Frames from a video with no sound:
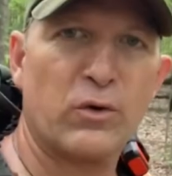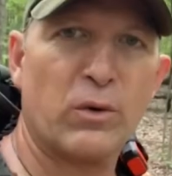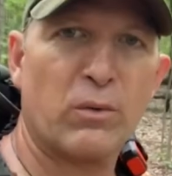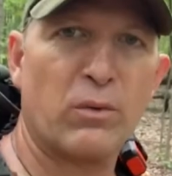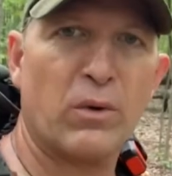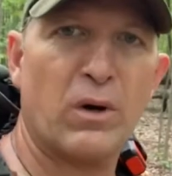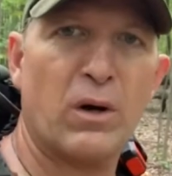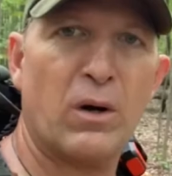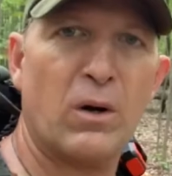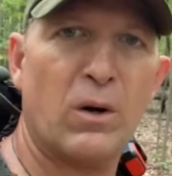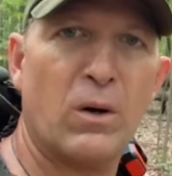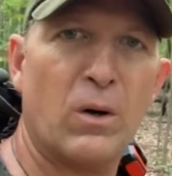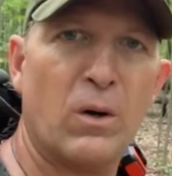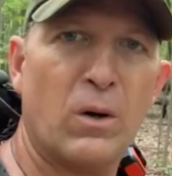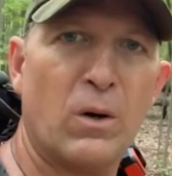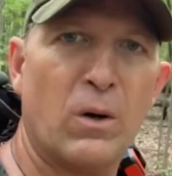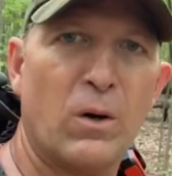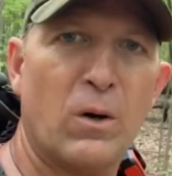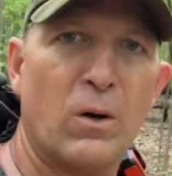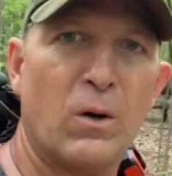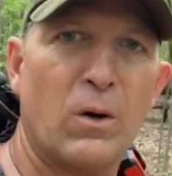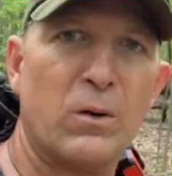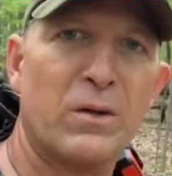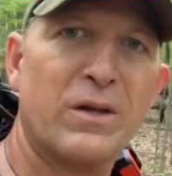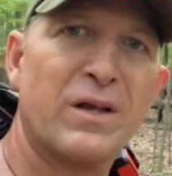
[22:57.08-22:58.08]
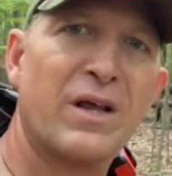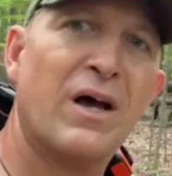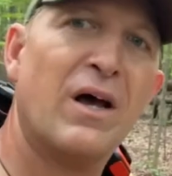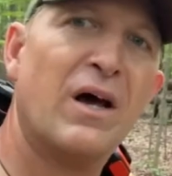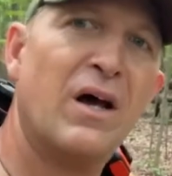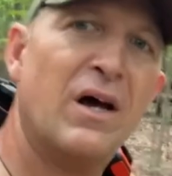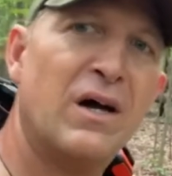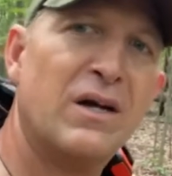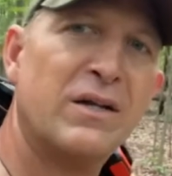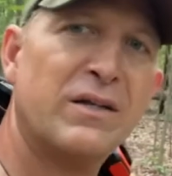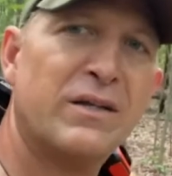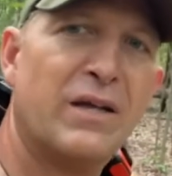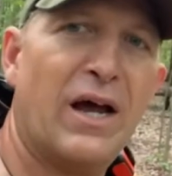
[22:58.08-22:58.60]
roads
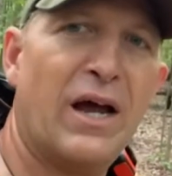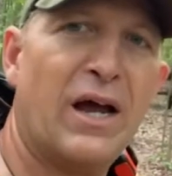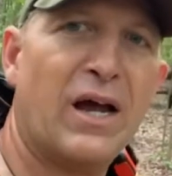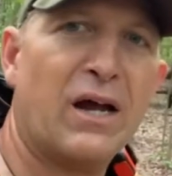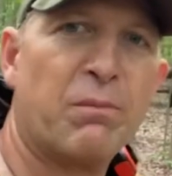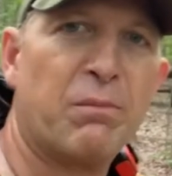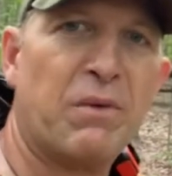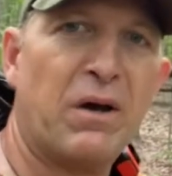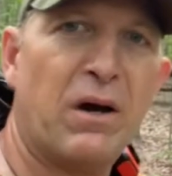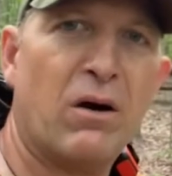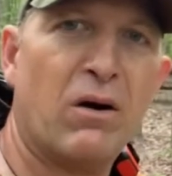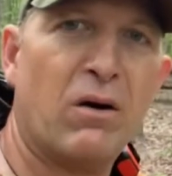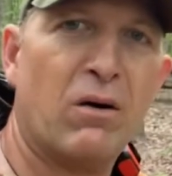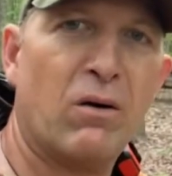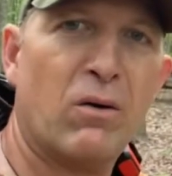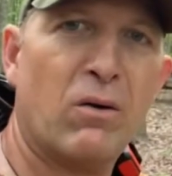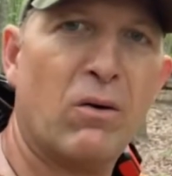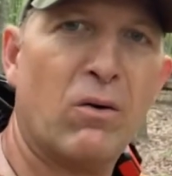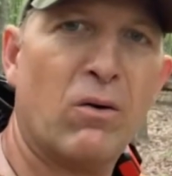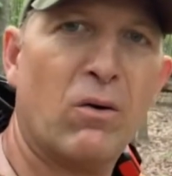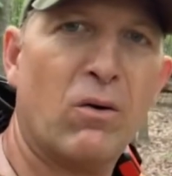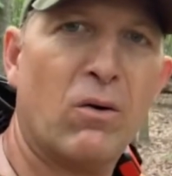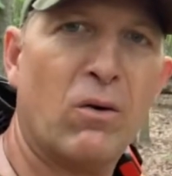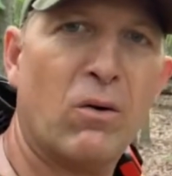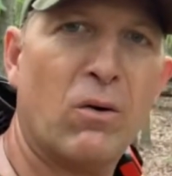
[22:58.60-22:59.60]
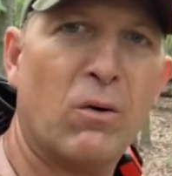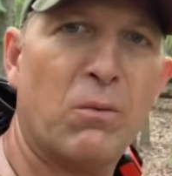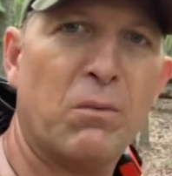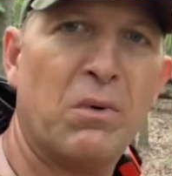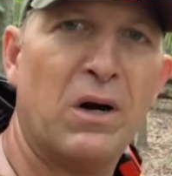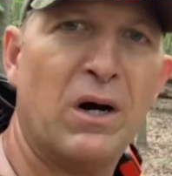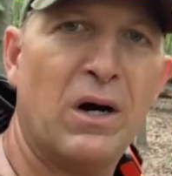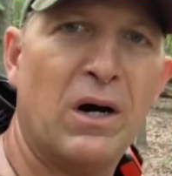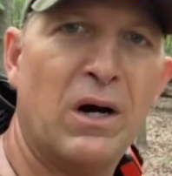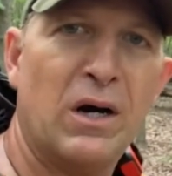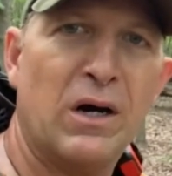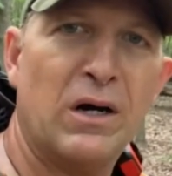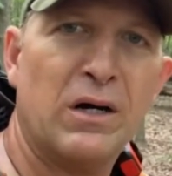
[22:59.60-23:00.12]
take me home
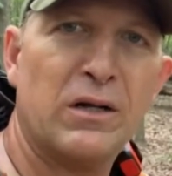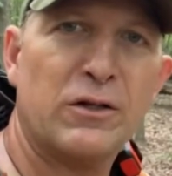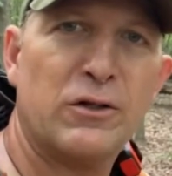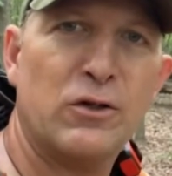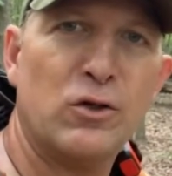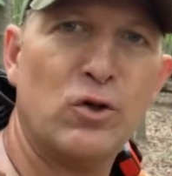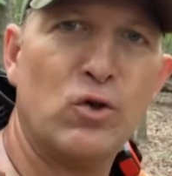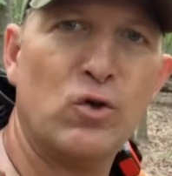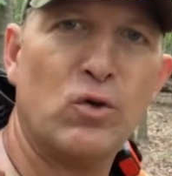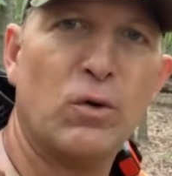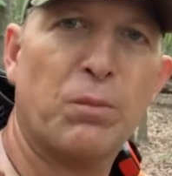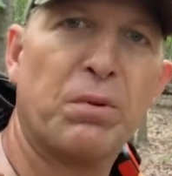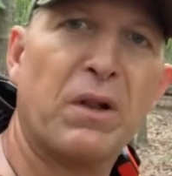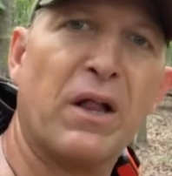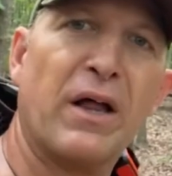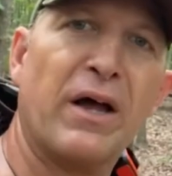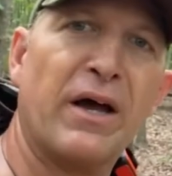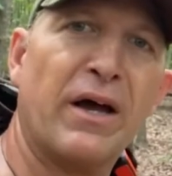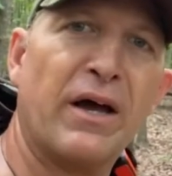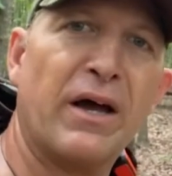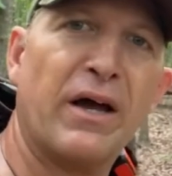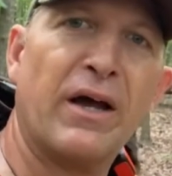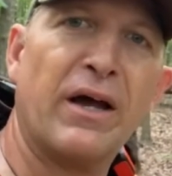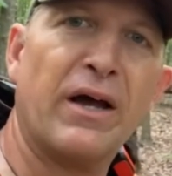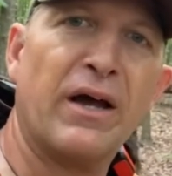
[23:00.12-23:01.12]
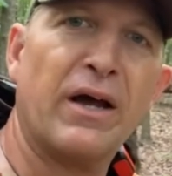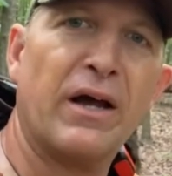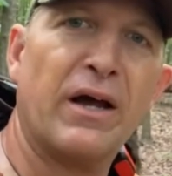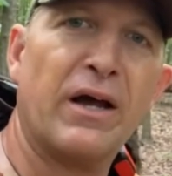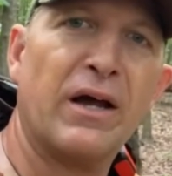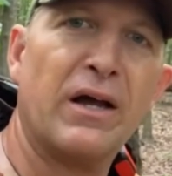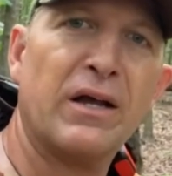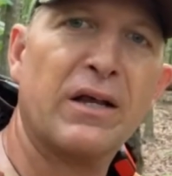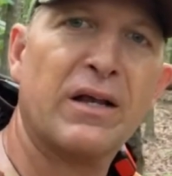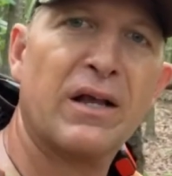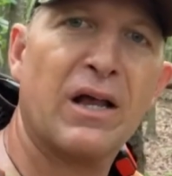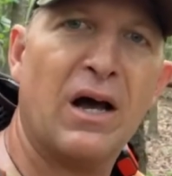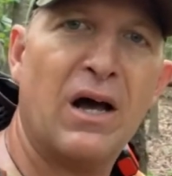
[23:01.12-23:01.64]
to a
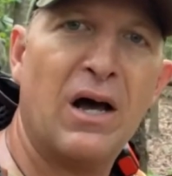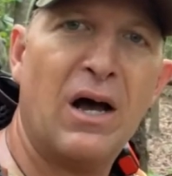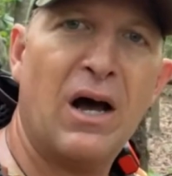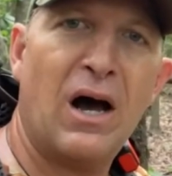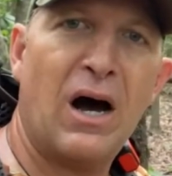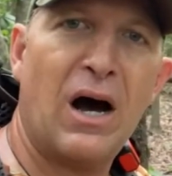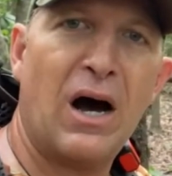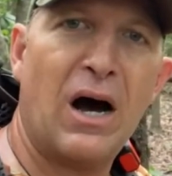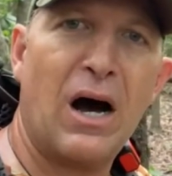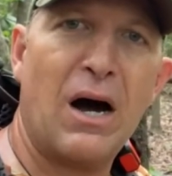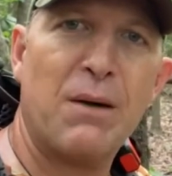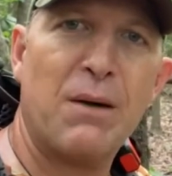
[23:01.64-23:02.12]
place I